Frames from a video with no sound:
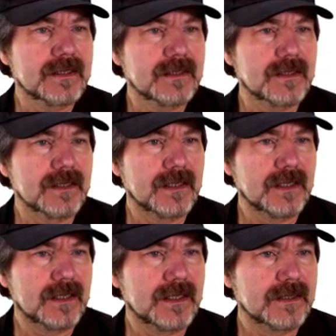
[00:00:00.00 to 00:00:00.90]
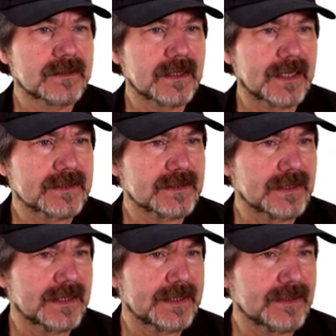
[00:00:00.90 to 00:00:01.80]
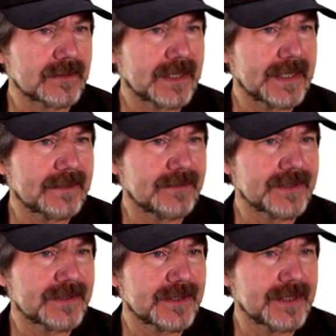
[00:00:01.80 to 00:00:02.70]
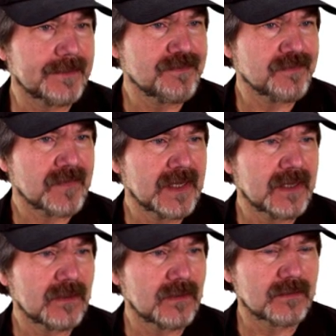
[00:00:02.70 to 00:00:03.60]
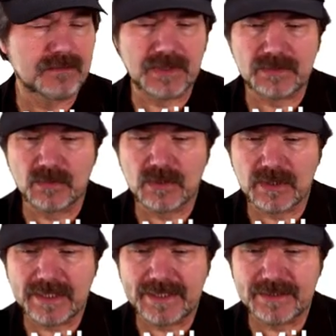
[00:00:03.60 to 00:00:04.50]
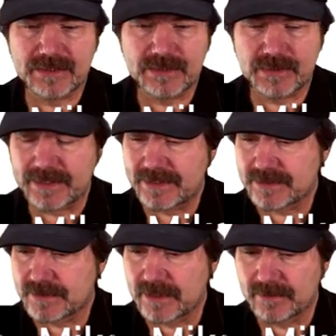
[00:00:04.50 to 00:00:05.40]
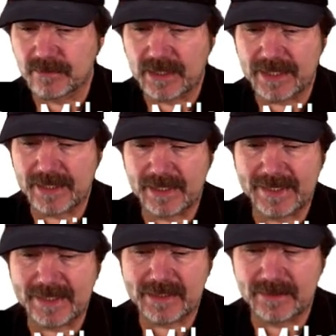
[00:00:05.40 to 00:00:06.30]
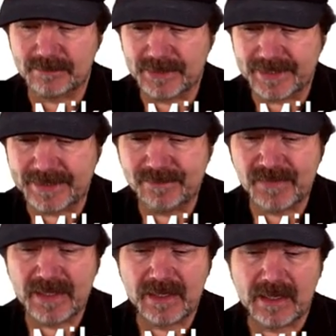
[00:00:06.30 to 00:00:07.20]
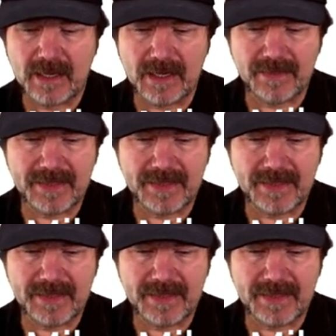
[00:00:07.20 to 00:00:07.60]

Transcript: Uh, actually, I don't have it, uh, but we'll get into it. Is done by a company uh, that